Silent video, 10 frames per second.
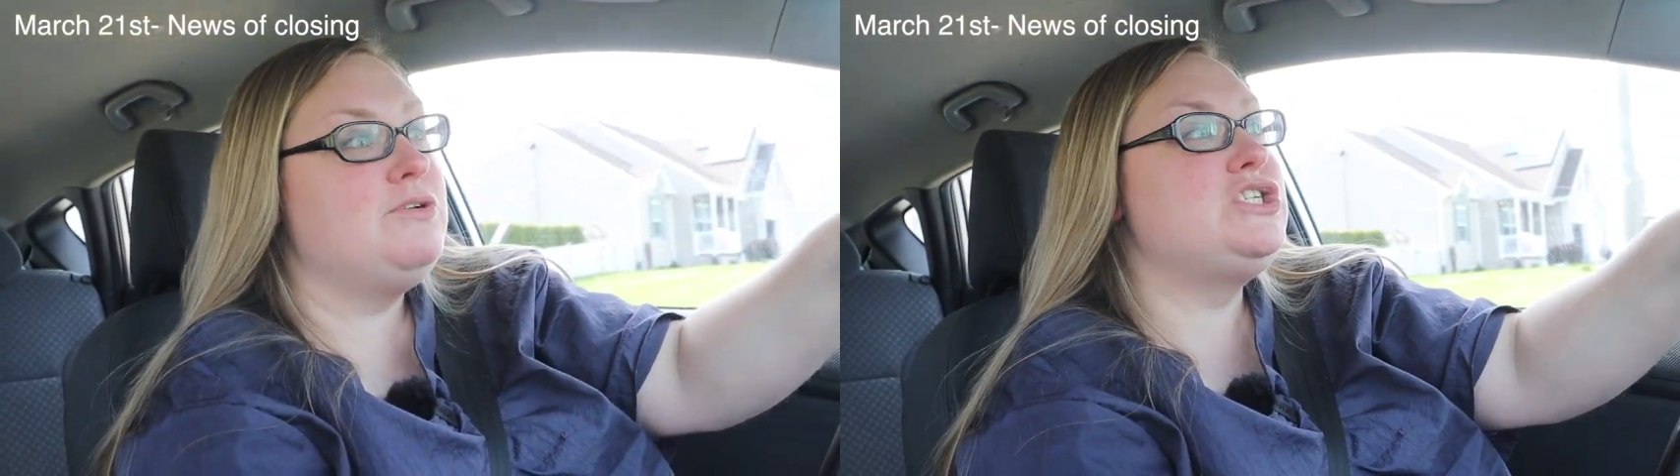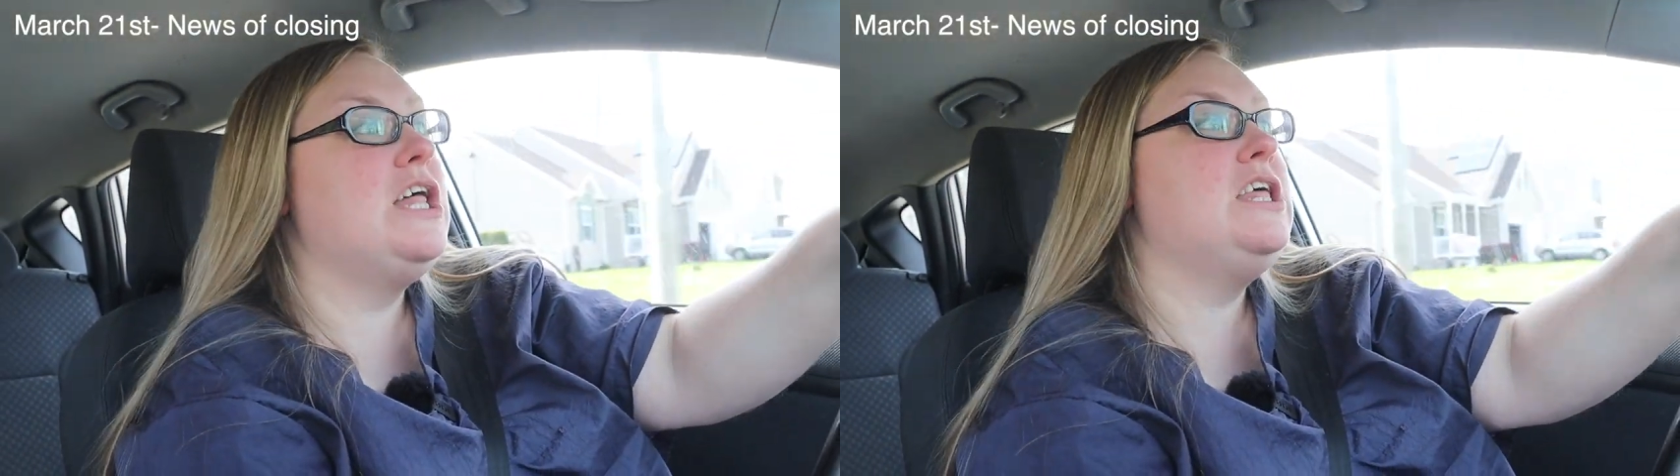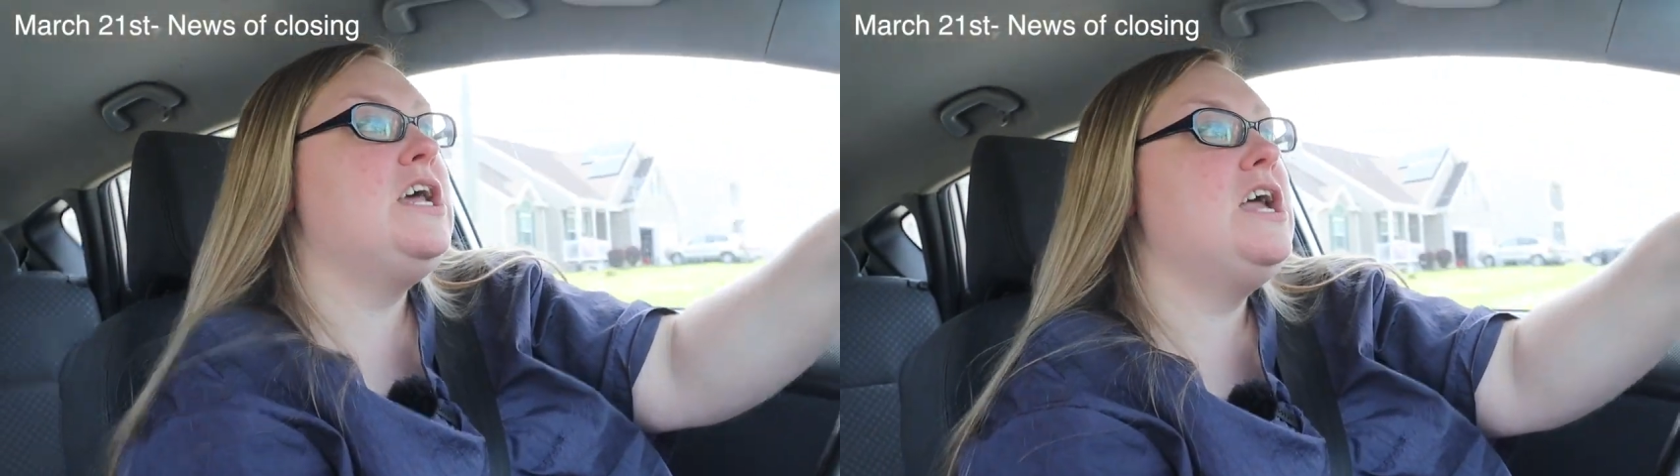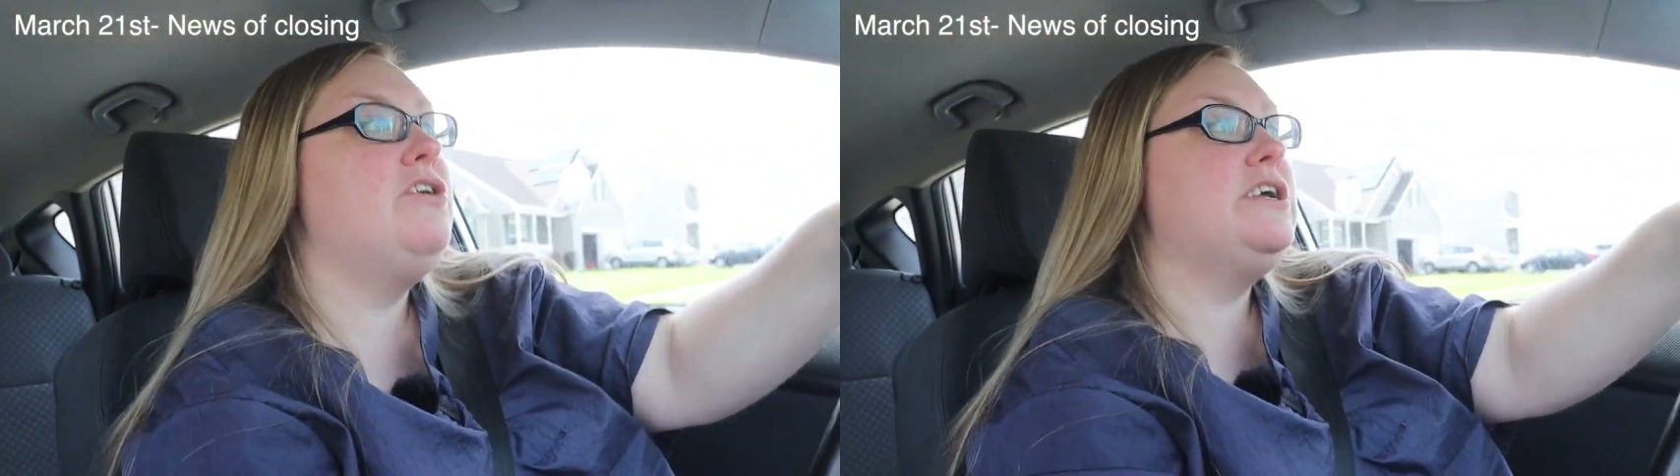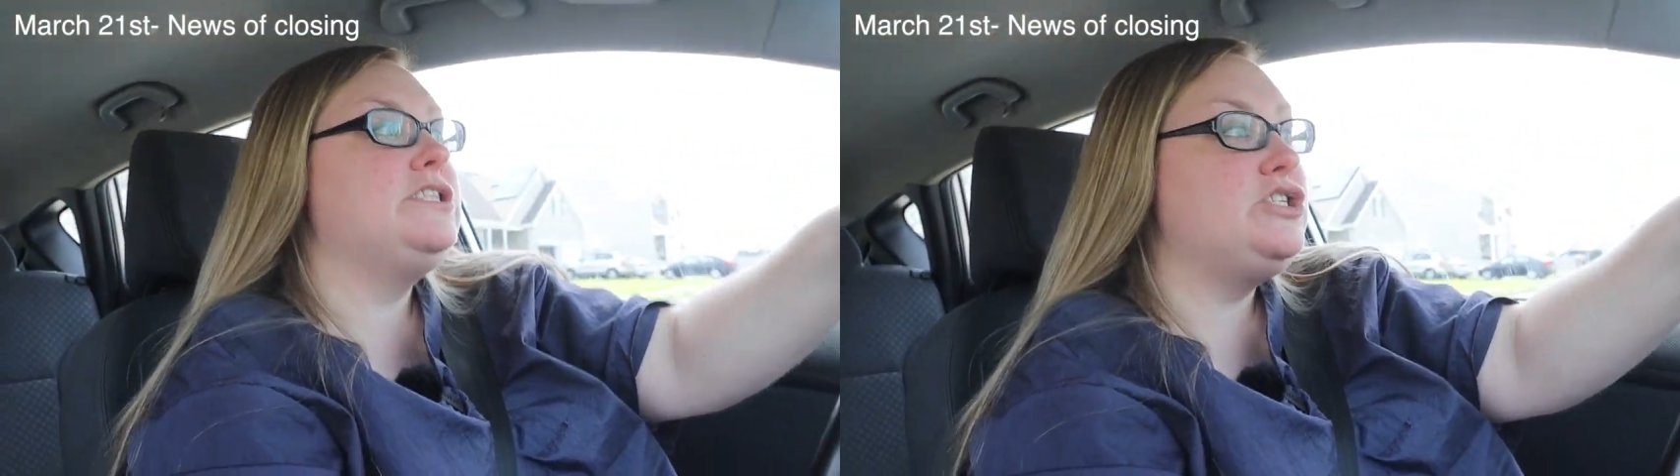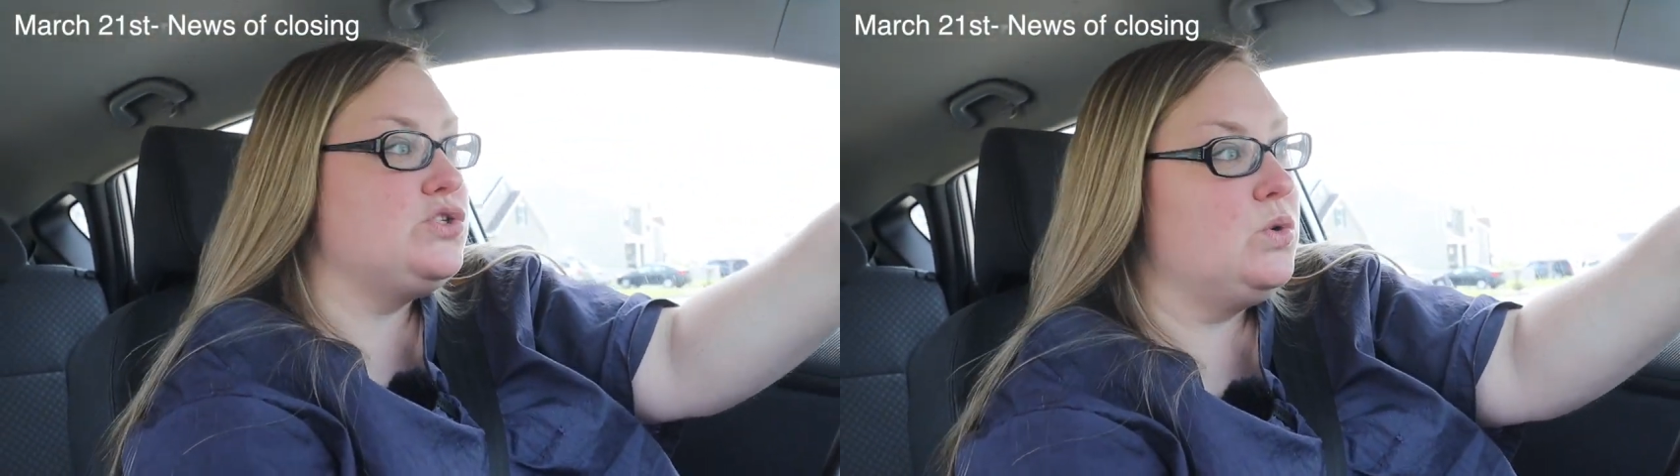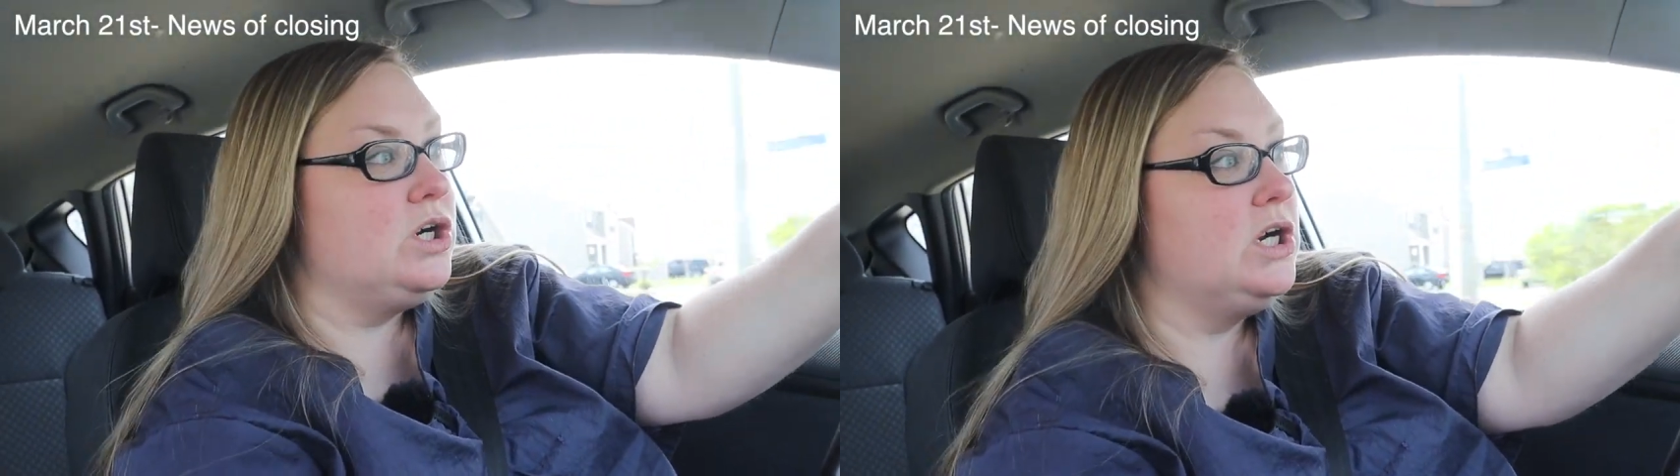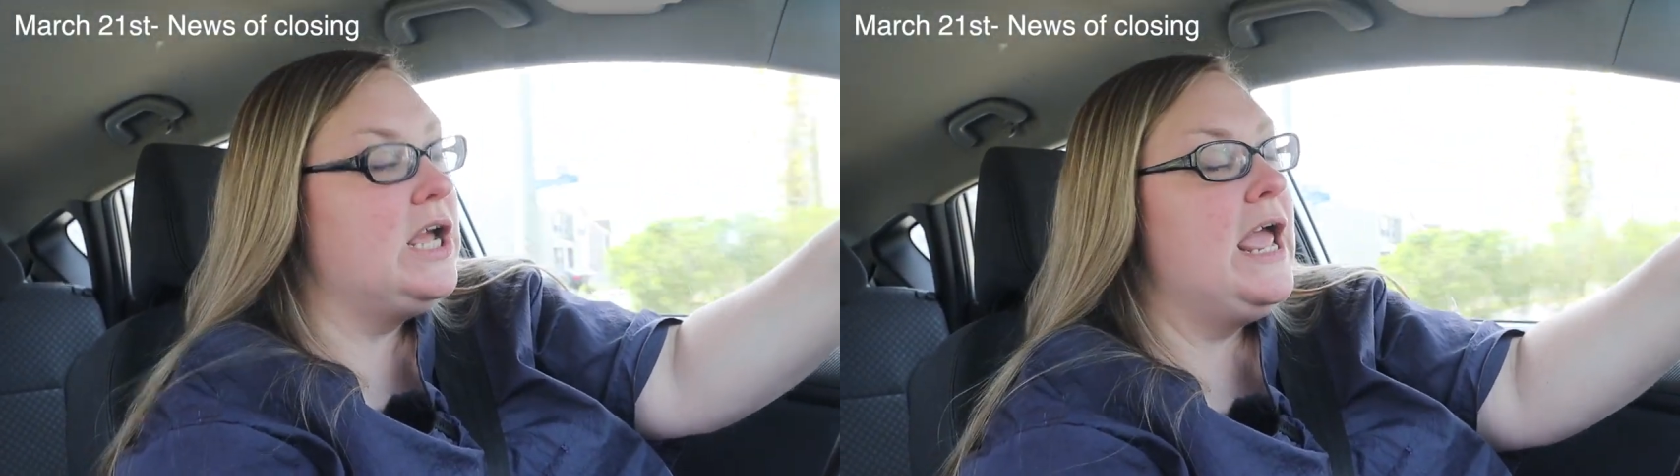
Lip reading: Michelle and I are at the store,